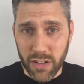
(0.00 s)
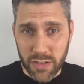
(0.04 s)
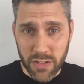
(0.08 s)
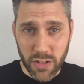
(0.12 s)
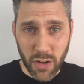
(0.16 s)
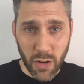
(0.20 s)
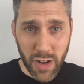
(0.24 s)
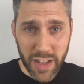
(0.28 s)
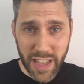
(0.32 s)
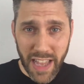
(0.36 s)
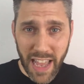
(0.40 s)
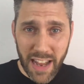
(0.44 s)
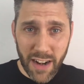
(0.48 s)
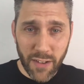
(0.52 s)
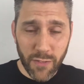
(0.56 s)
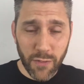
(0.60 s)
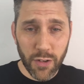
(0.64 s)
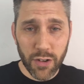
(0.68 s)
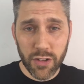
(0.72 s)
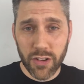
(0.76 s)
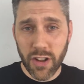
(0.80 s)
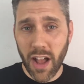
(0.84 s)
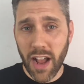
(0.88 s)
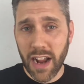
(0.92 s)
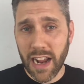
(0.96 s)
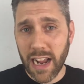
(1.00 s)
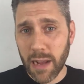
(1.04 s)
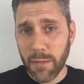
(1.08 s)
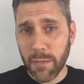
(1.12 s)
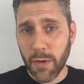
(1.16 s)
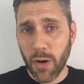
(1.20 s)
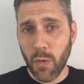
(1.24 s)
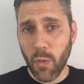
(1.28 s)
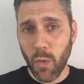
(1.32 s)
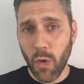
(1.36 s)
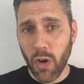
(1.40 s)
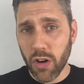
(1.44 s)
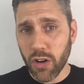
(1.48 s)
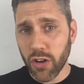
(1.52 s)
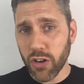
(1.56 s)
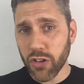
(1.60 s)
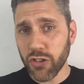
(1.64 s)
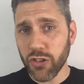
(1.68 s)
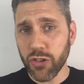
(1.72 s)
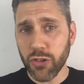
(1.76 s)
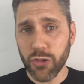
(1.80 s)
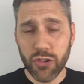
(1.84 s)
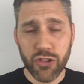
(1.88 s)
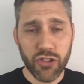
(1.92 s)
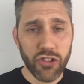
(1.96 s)
So again, if we're talking about 1 or
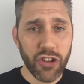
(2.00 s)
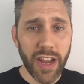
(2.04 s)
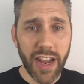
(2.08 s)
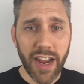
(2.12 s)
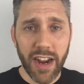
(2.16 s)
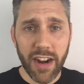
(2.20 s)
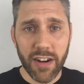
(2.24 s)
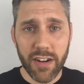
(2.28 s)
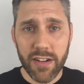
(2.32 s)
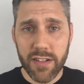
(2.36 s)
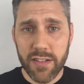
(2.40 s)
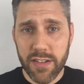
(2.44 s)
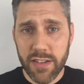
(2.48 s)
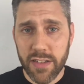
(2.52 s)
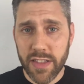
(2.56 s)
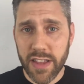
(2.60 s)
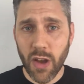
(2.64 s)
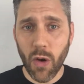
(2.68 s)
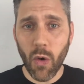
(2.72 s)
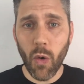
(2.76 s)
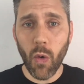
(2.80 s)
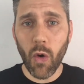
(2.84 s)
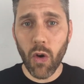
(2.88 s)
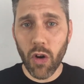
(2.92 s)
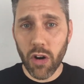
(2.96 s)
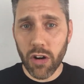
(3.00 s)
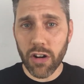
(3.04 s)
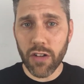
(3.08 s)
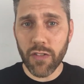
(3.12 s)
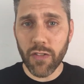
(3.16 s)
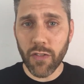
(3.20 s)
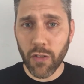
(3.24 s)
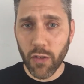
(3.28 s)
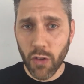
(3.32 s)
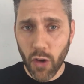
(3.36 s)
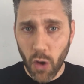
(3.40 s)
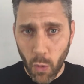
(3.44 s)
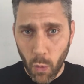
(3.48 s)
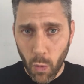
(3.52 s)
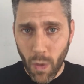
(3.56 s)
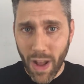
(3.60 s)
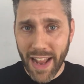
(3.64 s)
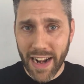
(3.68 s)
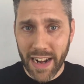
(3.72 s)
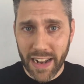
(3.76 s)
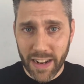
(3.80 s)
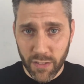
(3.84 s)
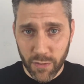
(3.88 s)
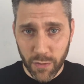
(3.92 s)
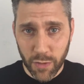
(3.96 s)
2 chairs, the order for a
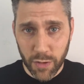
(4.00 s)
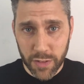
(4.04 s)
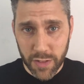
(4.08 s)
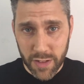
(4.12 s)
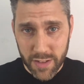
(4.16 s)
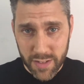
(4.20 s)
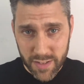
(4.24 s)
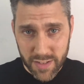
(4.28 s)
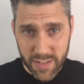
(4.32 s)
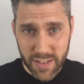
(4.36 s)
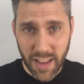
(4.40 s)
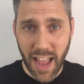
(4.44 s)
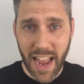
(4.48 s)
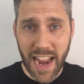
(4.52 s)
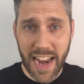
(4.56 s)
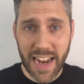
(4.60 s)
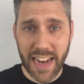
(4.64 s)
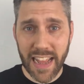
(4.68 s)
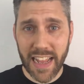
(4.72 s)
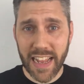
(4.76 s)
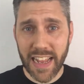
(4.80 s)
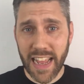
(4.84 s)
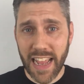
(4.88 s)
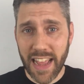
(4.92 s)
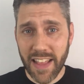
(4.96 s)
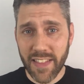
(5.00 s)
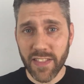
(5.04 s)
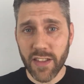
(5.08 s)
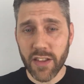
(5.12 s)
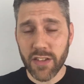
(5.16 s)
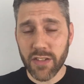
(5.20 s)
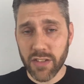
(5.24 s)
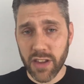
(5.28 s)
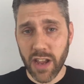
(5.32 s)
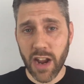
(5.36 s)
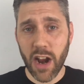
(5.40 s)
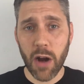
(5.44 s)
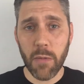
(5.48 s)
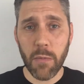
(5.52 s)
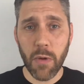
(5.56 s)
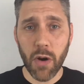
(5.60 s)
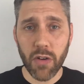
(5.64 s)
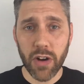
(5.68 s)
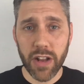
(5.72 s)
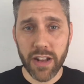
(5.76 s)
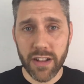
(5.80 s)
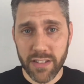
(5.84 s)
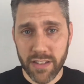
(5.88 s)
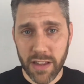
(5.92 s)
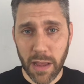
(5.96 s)
wedding, for the signing in the
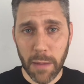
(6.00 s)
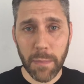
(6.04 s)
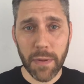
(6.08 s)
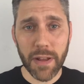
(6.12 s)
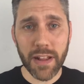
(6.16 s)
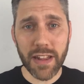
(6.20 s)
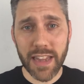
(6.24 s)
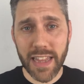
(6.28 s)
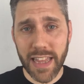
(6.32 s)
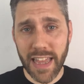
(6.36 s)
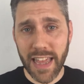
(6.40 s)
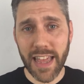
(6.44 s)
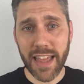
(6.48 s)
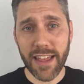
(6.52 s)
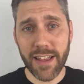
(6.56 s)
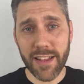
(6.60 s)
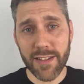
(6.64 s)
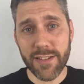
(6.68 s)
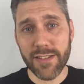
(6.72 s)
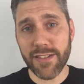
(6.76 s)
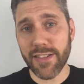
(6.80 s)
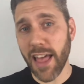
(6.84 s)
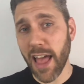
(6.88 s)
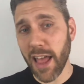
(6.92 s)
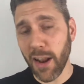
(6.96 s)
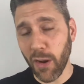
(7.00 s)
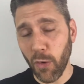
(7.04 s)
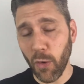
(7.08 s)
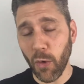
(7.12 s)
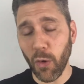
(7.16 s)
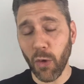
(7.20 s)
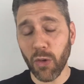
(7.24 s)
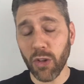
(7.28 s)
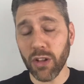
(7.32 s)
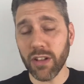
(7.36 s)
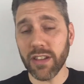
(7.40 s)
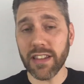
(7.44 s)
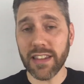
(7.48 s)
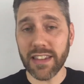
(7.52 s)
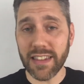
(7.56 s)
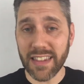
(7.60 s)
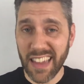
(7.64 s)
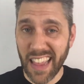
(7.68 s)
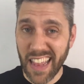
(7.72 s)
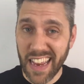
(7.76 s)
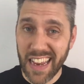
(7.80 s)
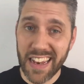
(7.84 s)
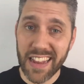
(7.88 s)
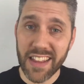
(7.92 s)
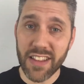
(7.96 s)
ceremony, typically is that whole
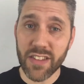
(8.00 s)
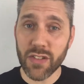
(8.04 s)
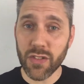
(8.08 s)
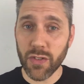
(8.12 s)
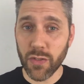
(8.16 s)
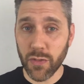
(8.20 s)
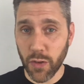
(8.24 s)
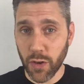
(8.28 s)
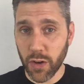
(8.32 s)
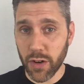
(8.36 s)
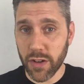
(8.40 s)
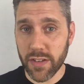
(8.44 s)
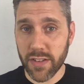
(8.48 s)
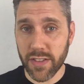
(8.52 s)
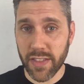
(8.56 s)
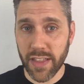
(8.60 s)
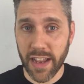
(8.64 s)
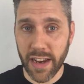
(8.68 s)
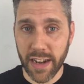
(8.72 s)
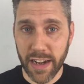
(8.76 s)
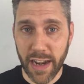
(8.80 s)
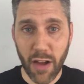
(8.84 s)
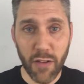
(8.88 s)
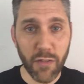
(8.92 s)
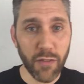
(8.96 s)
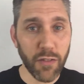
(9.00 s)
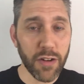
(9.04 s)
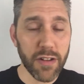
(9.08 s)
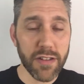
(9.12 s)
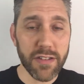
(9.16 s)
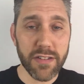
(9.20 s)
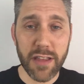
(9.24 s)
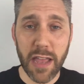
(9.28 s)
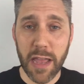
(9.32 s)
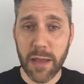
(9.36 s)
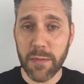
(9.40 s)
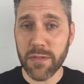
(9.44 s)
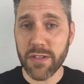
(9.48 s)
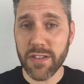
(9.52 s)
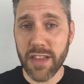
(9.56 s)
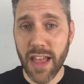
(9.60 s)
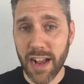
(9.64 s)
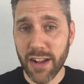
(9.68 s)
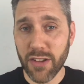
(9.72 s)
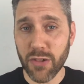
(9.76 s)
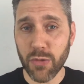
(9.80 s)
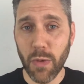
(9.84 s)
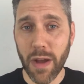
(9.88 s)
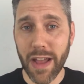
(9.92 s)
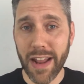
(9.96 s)
ladies first thing. Now, for a
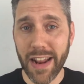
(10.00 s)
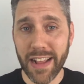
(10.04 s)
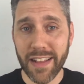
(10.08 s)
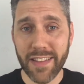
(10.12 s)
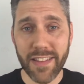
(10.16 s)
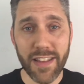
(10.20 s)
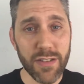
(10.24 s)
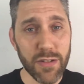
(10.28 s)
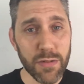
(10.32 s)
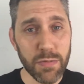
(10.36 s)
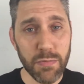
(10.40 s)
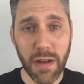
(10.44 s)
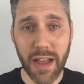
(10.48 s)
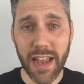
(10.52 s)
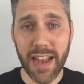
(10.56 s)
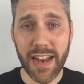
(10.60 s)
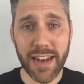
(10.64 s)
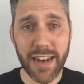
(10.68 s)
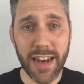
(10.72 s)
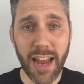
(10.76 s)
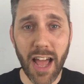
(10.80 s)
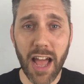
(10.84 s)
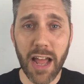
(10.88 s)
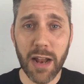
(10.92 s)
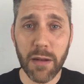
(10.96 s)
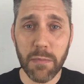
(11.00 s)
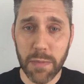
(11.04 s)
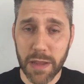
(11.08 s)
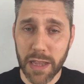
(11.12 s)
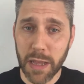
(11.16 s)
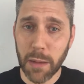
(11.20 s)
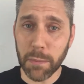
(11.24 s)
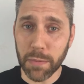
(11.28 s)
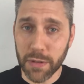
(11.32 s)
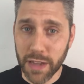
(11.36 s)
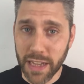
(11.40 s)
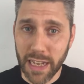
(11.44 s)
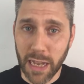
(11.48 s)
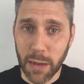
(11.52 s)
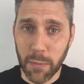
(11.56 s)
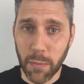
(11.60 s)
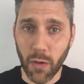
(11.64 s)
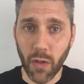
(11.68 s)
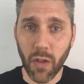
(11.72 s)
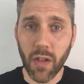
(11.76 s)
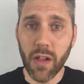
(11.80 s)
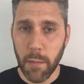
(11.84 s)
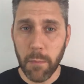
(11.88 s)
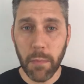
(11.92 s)
same-sex wedding, this might not be applicable.